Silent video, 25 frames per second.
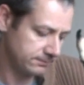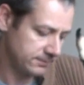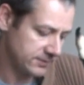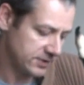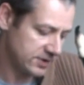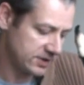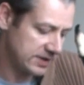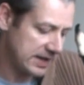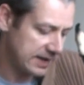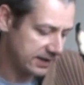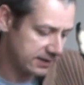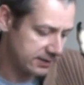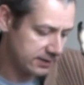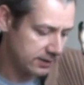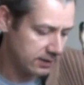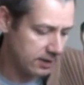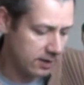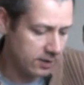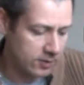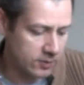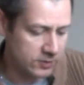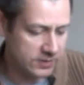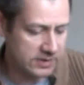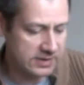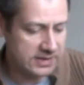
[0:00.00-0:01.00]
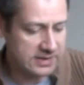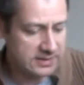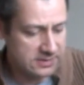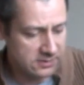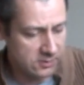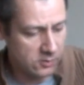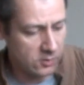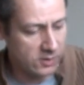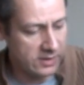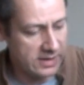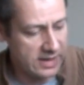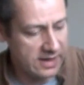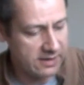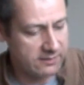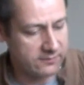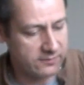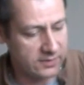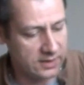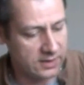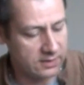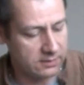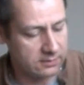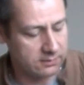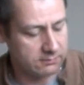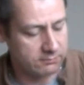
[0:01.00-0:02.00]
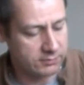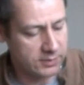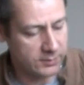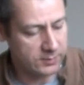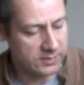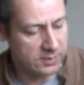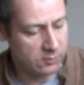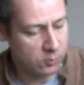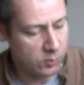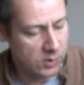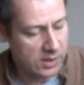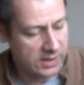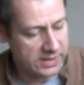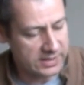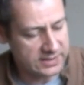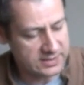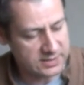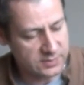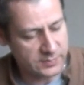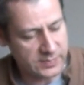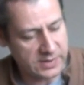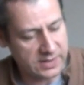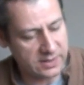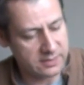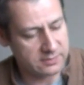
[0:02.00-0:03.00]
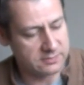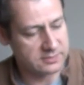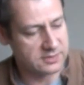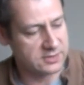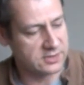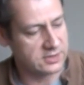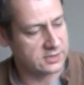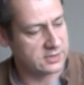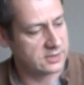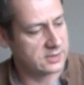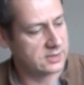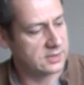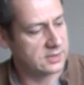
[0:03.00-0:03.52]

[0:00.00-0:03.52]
stand alone is quite heavy, and probably weighs about,